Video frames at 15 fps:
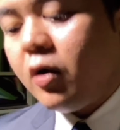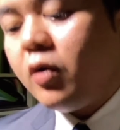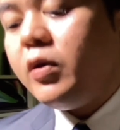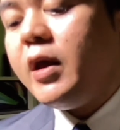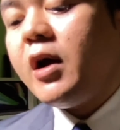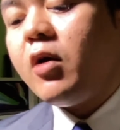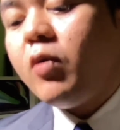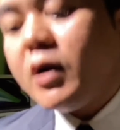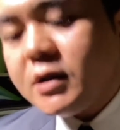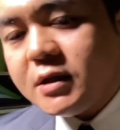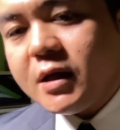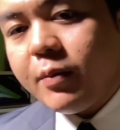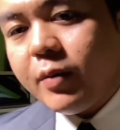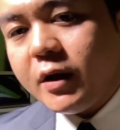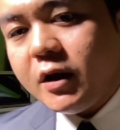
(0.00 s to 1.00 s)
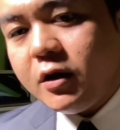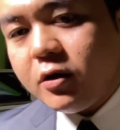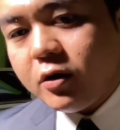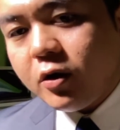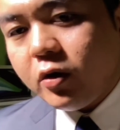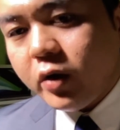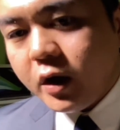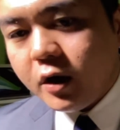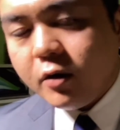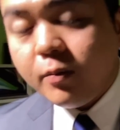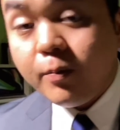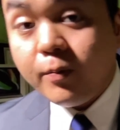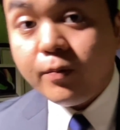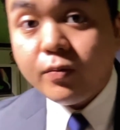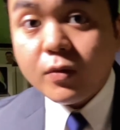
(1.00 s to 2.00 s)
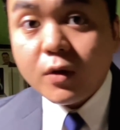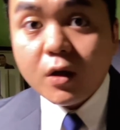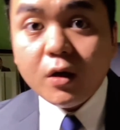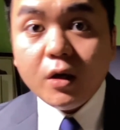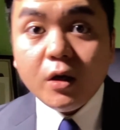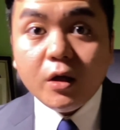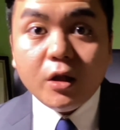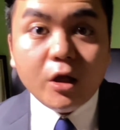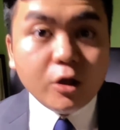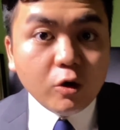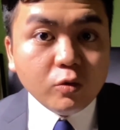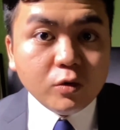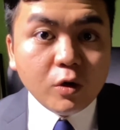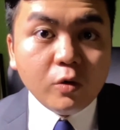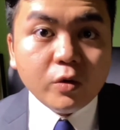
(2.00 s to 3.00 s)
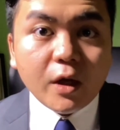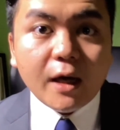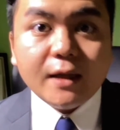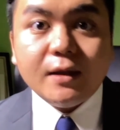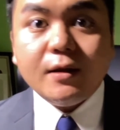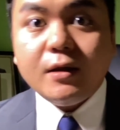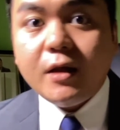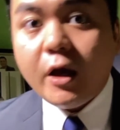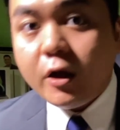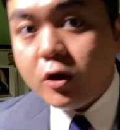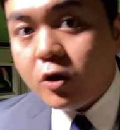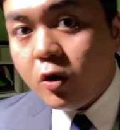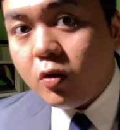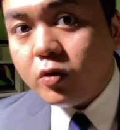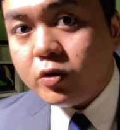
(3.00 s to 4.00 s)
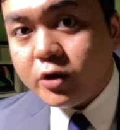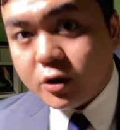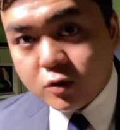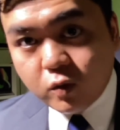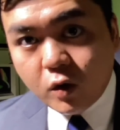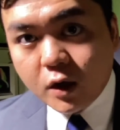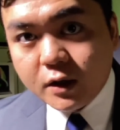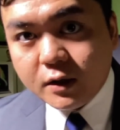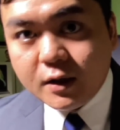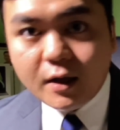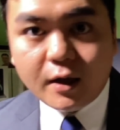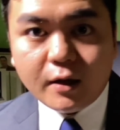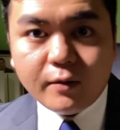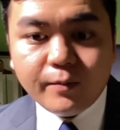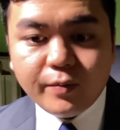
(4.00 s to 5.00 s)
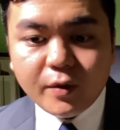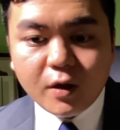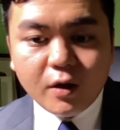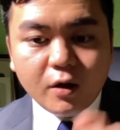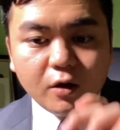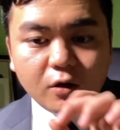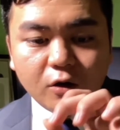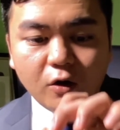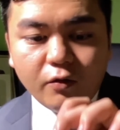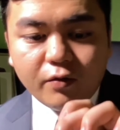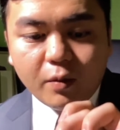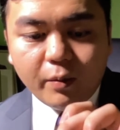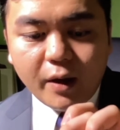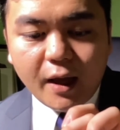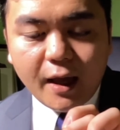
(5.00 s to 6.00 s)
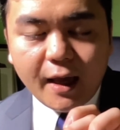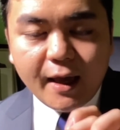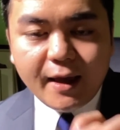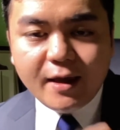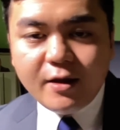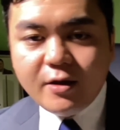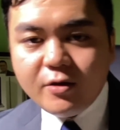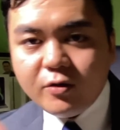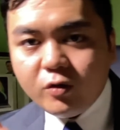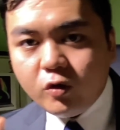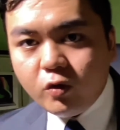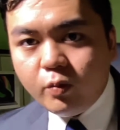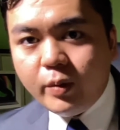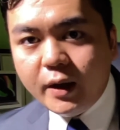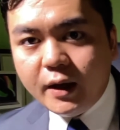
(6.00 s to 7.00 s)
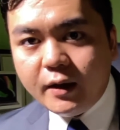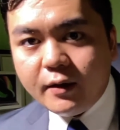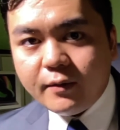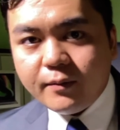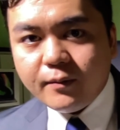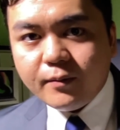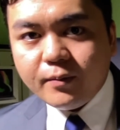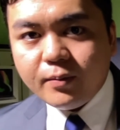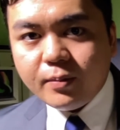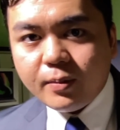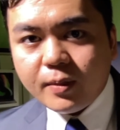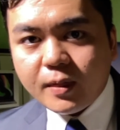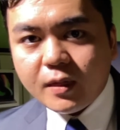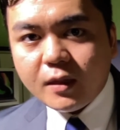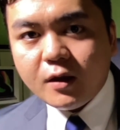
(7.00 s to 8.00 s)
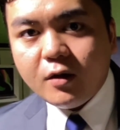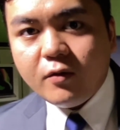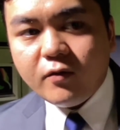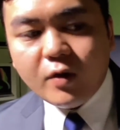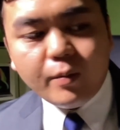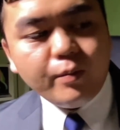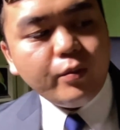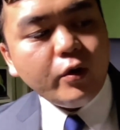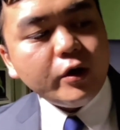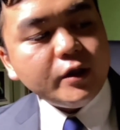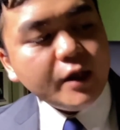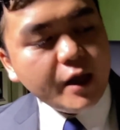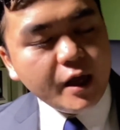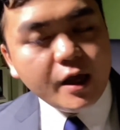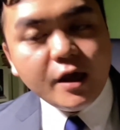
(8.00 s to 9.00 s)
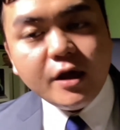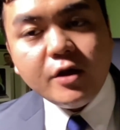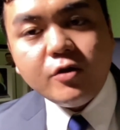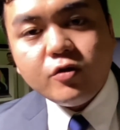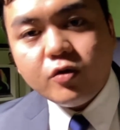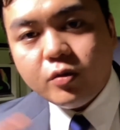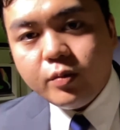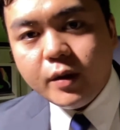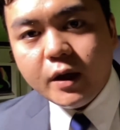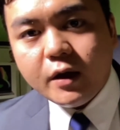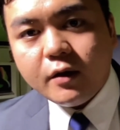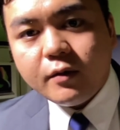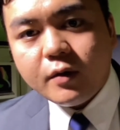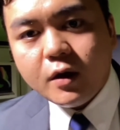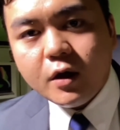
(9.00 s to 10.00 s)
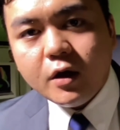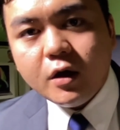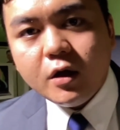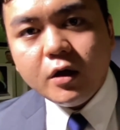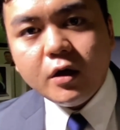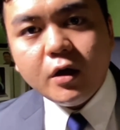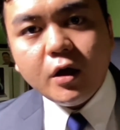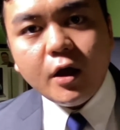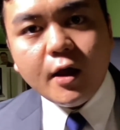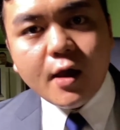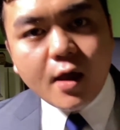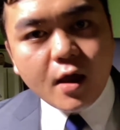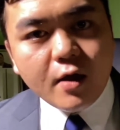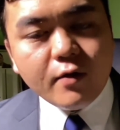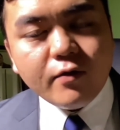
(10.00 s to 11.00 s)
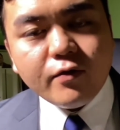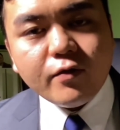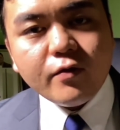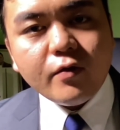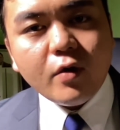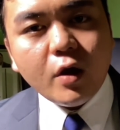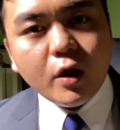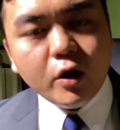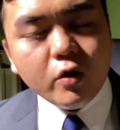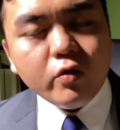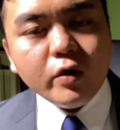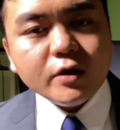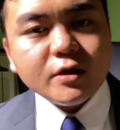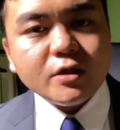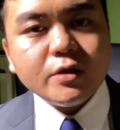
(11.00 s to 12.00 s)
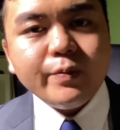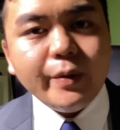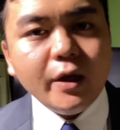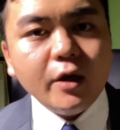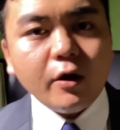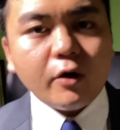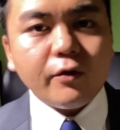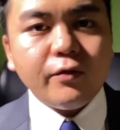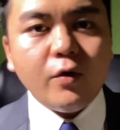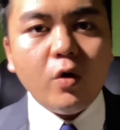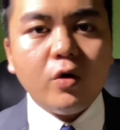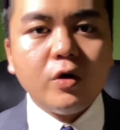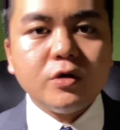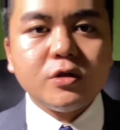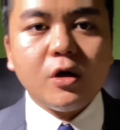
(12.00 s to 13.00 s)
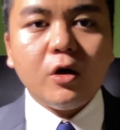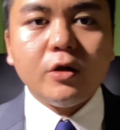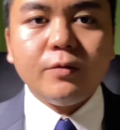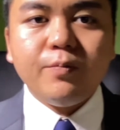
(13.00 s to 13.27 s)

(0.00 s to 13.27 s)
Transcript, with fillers: there, one step I need to go here. They don't know that. They know just one thing. go from A to B. From point A to B. If you as a speaker focus on